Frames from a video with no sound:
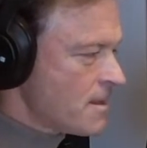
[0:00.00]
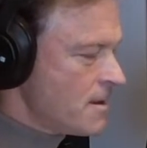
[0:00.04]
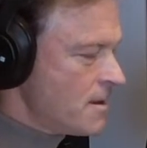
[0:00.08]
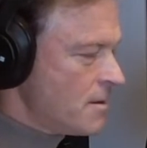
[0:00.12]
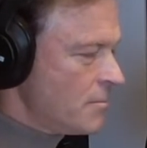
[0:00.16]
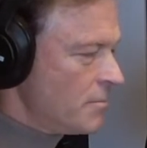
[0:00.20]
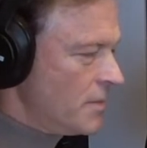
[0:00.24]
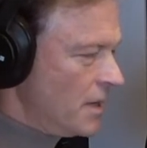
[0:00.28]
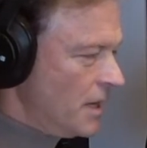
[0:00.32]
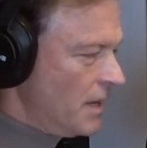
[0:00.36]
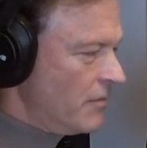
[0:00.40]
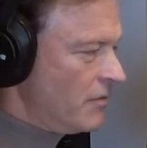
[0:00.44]

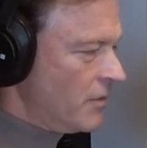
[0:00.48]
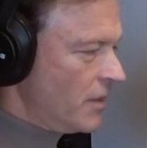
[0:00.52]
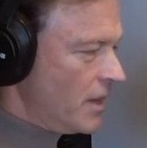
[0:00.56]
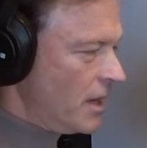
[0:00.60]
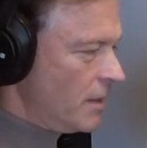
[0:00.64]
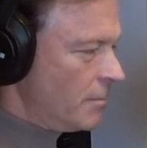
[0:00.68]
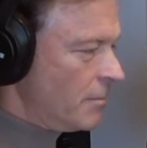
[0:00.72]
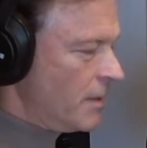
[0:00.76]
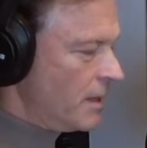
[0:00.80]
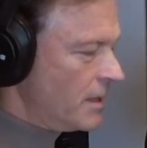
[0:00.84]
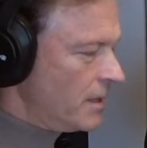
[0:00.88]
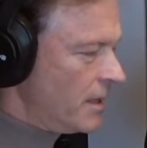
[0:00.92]
believing
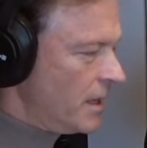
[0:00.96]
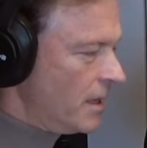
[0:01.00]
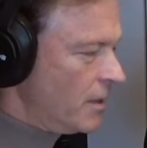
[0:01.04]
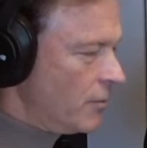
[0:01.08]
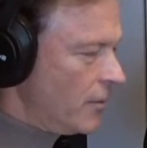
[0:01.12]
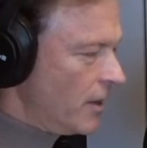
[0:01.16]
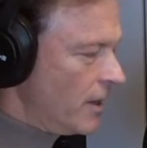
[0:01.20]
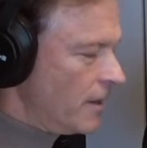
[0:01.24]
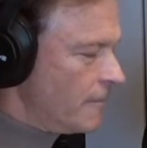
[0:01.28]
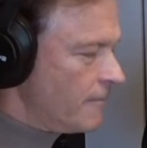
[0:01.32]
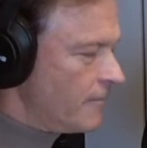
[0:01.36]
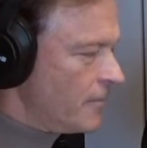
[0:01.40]
that. But
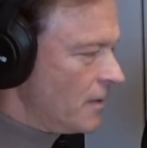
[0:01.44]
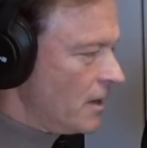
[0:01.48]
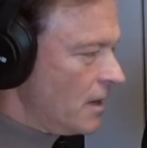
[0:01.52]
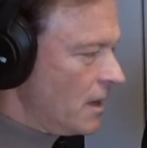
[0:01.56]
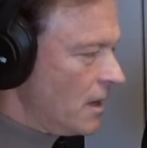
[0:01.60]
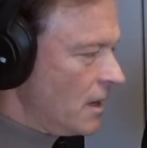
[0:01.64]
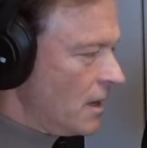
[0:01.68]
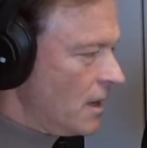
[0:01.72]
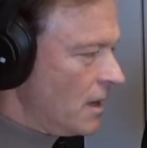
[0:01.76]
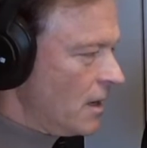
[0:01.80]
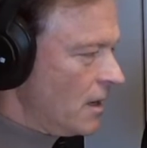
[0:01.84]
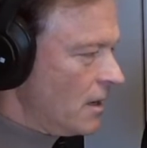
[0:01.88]
anyway,
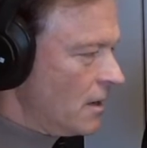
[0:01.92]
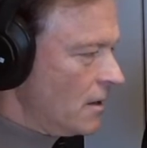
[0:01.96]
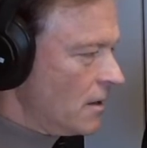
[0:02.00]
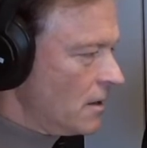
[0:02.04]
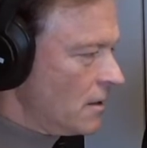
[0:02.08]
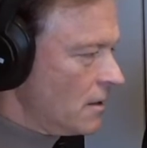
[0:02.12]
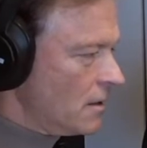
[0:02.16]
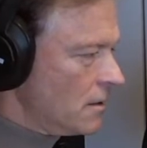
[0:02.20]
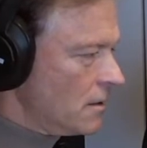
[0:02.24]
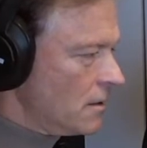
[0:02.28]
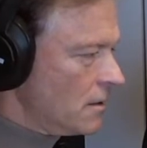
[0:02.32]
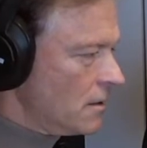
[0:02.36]
there
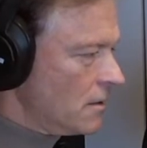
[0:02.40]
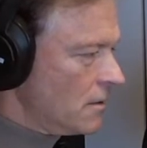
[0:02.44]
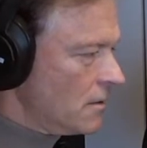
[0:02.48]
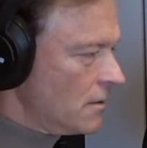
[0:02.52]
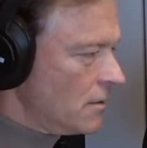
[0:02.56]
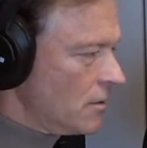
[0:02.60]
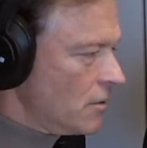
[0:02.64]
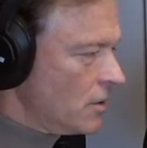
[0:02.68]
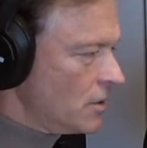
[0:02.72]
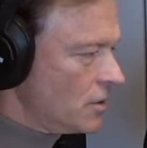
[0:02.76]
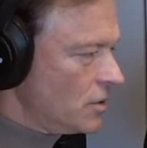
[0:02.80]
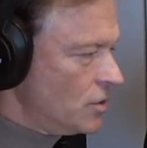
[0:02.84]

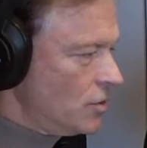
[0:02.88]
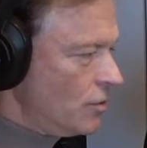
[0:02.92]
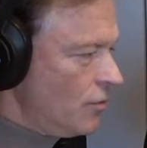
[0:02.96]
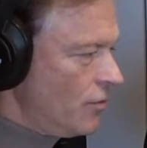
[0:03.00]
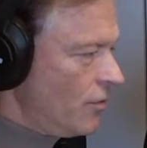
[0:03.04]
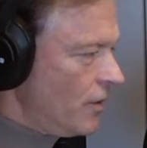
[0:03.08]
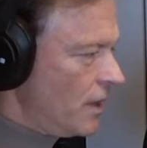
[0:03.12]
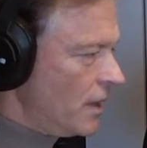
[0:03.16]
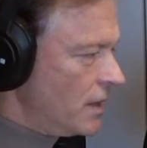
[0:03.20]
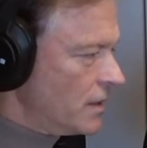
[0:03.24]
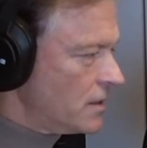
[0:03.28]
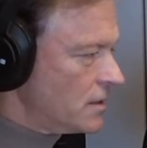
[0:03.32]
are two
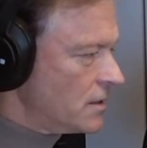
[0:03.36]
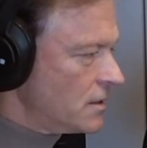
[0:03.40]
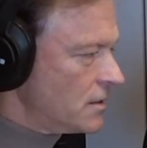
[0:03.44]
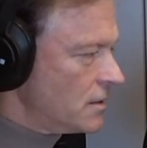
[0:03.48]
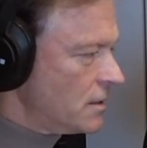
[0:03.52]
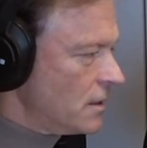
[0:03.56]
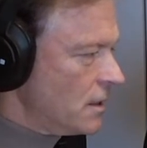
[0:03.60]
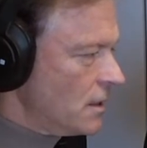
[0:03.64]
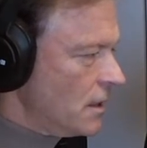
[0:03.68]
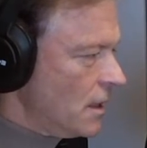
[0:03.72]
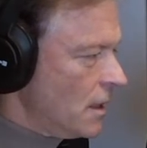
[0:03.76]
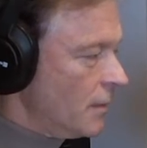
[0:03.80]
things.
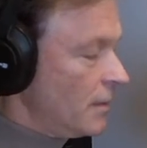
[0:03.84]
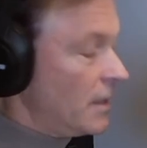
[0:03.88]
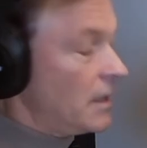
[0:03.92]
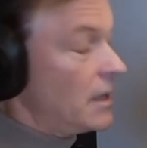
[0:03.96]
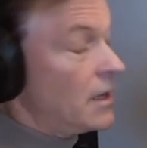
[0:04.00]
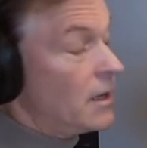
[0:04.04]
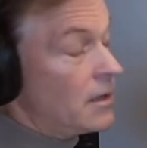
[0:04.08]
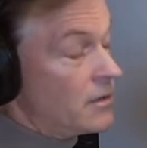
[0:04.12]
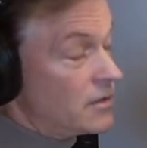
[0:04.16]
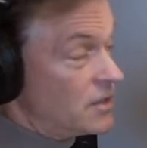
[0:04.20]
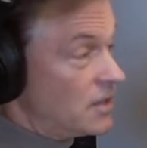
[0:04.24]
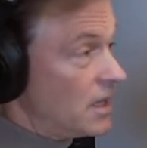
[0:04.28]
I mean,
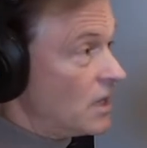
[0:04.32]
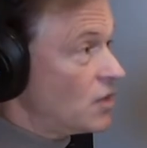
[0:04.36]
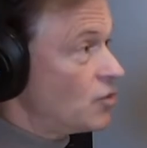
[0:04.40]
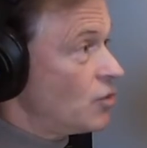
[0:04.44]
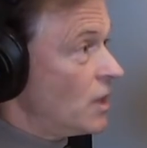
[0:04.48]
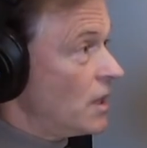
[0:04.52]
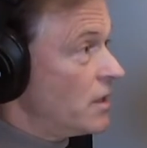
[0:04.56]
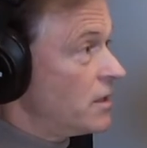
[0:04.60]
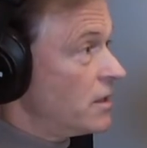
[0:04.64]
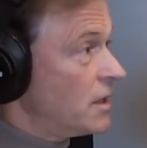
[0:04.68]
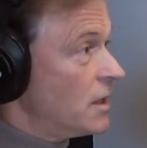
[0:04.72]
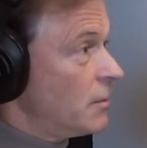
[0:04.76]

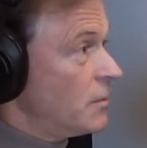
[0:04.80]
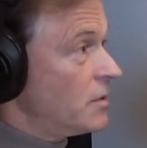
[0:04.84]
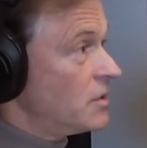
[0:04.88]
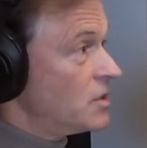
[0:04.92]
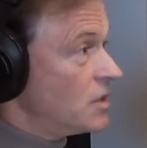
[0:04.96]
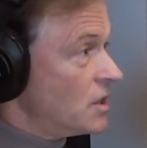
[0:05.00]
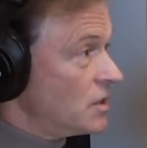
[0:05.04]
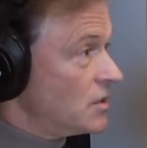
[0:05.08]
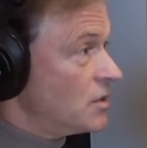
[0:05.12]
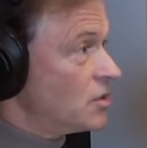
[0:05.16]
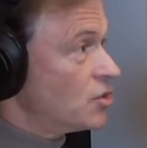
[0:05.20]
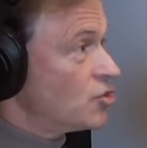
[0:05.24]
sexuality can be
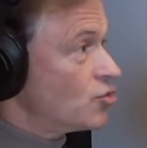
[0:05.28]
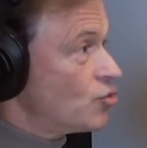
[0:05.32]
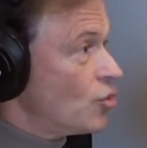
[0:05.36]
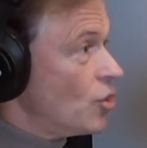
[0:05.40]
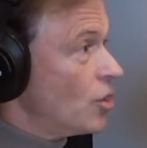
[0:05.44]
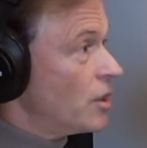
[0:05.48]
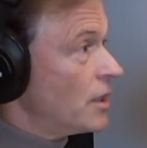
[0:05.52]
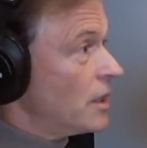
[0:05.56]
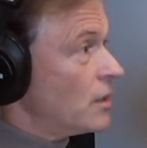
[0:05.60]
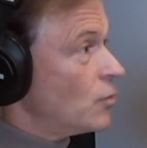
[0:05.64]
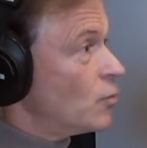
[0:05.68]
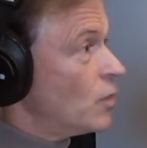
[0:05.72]
just as
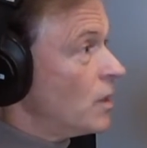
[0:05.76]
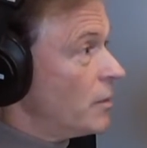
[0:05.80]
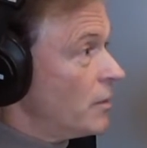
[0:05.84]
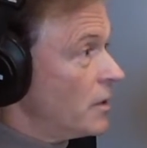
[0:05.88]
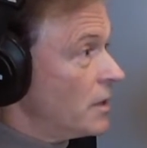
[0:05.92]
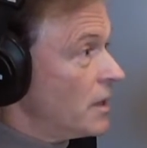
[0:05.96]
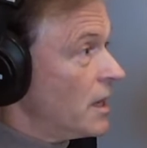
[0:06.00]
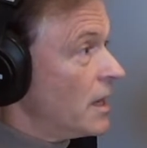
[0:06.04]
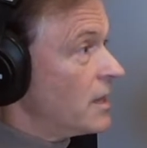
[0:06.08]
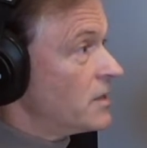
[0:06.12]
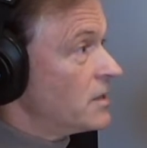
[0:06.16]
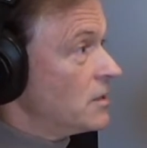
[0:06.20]
strong in
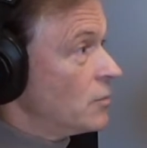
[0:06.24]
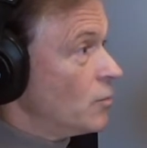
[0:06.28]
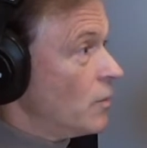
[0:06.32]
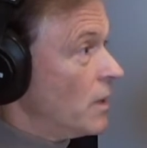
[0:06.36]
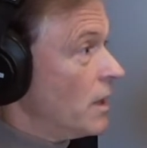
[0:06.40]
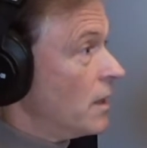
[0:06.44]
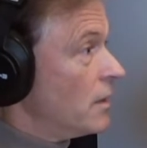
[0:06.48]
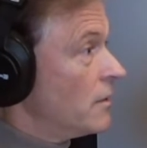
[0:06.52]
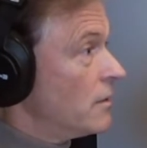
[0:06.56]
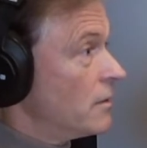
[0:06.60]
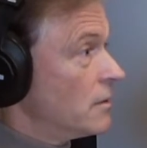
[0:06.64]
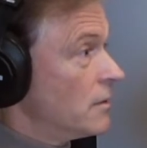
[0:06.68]
women as in
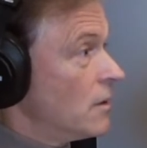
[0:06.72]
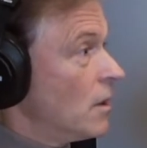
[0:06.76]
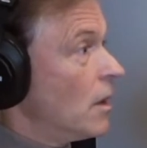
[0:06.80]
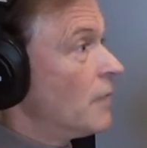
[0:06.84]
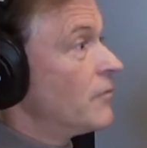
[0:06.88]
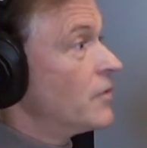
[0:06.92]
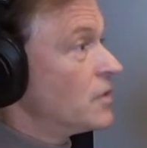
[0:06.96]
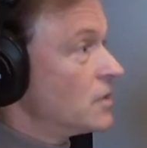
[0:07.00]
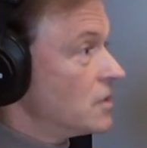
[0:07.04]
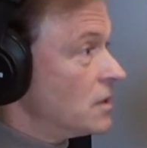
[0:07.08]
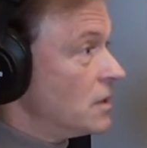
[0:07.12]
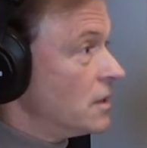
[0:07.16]
men,
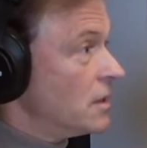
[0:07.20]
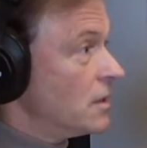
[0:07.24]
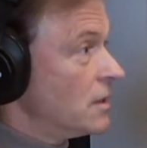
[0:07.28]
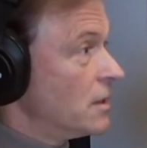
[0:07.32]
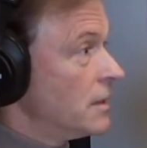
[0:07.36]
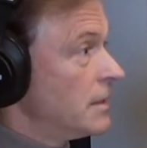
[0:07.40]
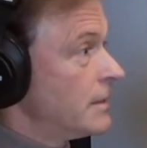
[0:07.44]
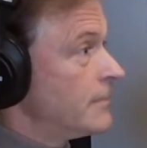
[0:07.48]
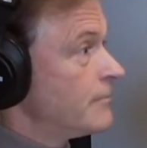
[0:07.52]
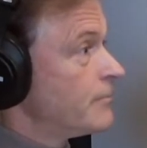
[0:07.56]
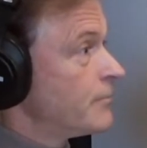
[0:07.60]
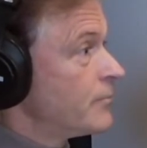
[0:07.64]
obviously.
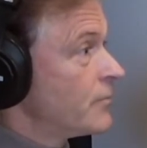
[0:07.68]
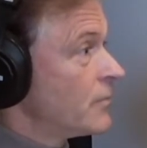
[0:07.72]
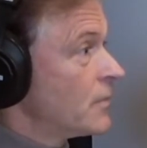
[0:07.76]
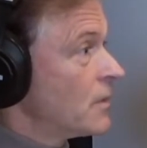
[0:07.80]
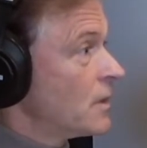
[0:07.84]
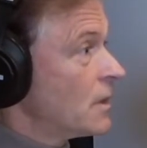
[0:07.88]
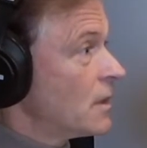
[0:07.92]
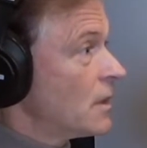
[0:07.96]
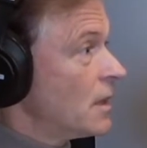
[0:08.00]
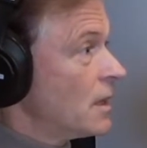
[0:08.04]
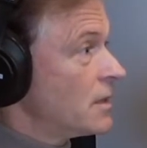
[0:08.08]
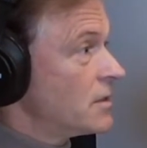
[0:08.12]

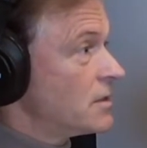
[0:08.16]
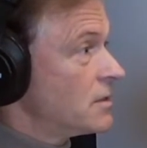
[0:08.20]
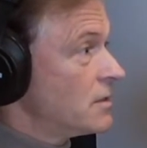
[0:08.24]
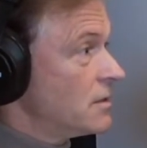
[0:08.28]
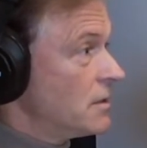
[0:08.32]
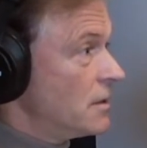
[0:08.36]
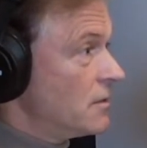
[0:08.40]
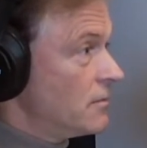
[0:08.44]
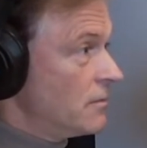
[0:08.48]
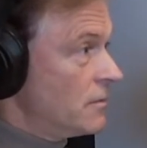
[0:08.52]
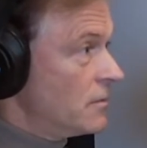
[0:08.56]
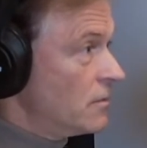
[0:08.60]
That's
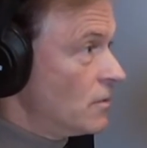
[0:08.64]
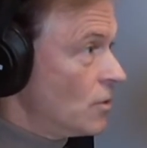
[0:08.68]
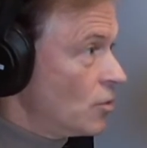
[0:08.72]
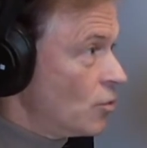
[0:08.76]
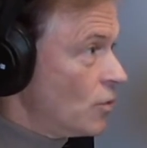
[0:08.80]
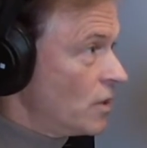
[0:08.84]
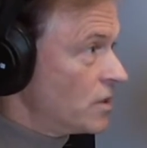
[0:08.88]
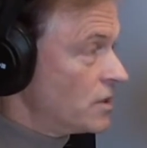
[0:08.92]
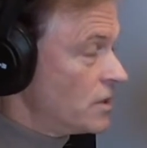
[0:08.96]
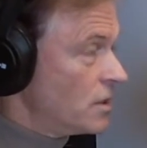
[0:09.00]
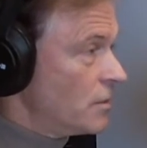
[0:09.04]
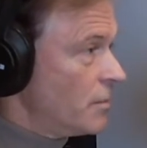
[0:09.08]
no
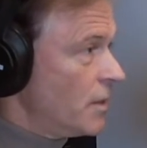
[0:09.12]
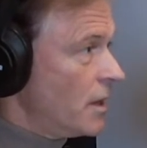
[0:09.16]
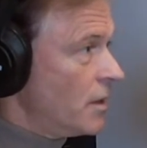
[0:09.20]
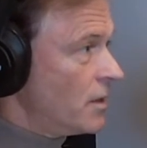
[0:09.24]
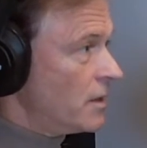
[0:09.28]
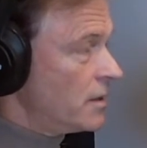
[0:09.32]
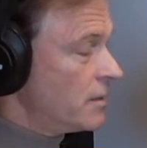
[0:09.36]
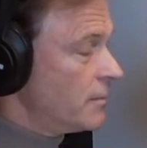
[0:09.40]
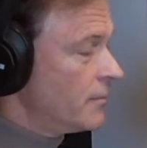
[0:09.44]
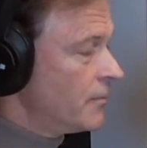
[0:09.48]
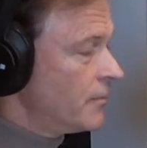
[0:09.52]
question about it.